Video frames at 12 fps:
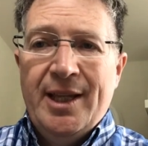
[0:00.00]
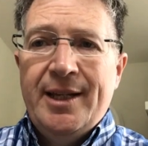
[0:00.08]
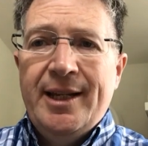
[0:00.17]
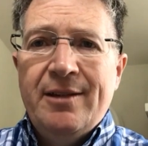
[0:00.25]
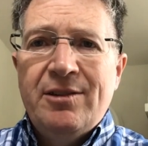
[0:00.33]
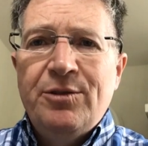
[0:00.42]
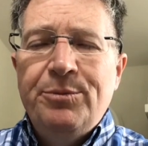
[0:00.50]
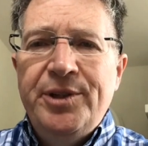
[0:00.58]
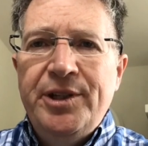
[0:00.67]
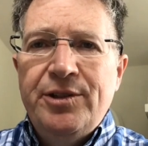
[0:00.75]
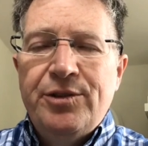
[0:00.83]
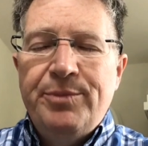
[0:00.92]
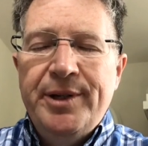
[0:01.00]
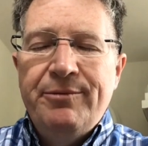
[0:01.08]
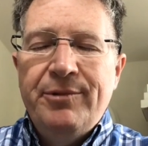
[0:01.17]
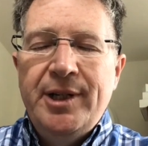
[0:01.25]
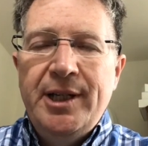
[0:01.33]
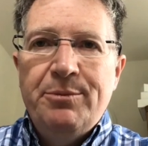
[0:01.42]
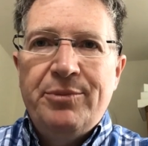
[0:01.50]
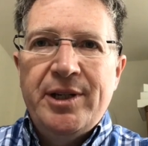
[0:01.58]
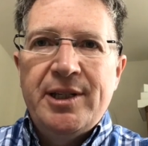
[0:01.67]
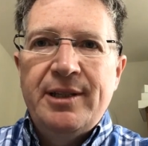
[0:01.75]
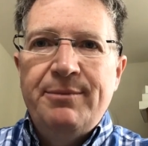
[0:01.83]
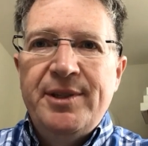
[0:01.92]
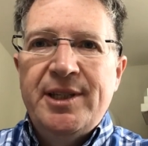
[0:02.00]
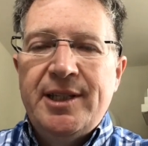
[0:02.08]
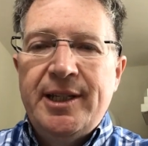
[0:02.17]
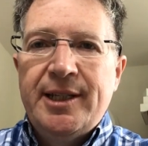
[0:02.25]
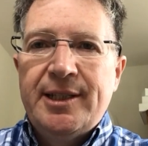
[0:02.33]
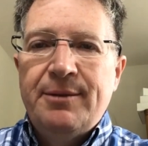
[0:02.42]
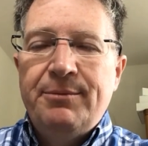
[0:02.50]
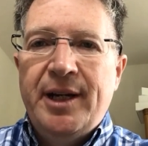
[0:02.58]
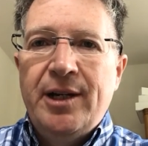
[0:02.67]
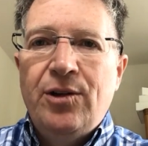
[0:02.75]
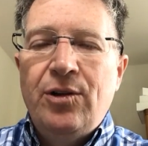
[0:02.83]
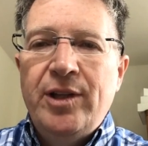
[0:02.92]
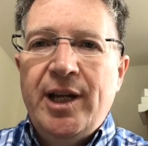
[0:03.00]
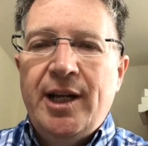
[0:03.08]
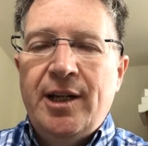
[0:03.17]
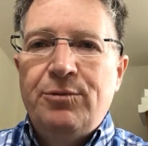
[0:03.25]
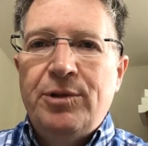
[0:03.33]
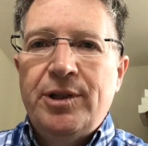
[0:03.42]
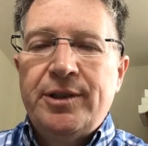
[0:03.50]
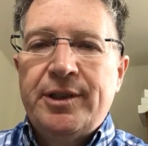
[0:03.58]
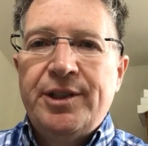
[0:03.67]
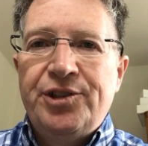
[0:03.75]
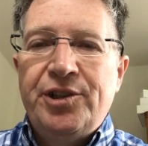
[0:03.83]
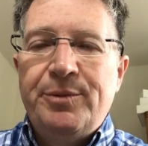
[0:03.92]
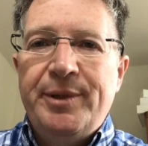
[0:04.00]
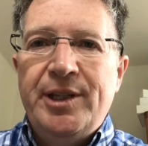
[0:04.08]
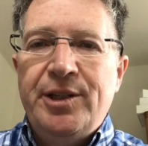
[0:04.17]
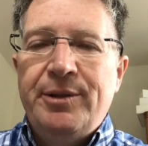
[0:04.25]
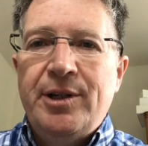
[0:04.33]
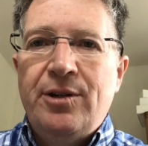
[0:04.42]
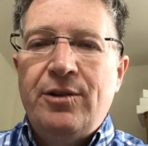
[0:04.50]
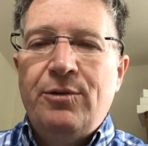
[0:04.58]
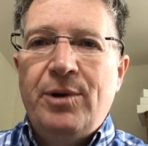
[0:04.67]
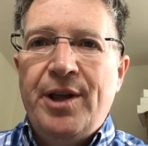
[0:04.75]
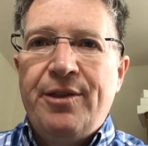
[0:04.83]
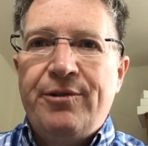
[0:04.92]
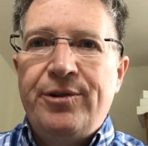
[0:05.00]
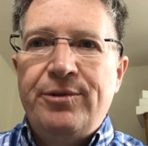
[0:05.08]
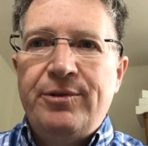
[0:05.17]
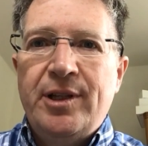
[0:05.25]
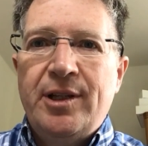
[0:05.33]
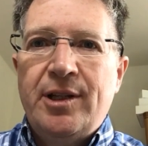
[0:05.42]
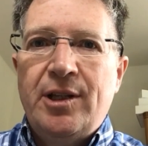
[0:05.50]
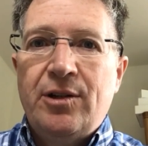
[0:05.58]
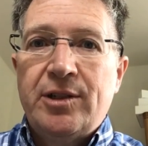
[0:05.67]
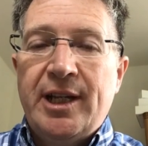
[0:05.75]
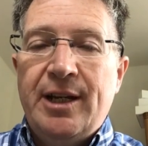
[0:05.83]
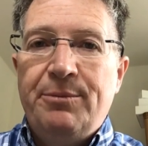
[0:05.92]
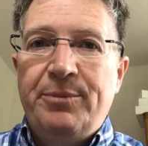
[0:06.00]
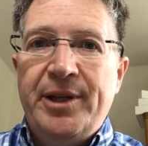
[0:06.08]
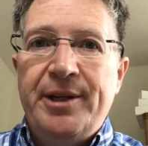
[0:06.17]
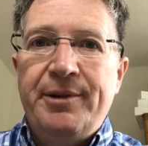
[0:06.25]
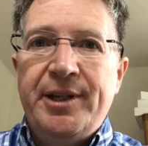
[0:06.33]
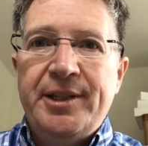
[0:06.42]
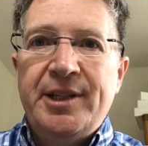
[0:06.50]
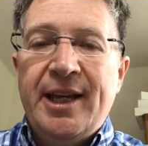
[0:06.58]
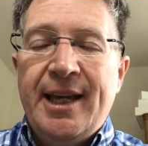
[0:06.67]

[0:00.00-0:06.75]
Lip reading: Now, somebody who's been really impressing Mrs. Dixon by all the hard work that she's been doing all the way through the lockdown period,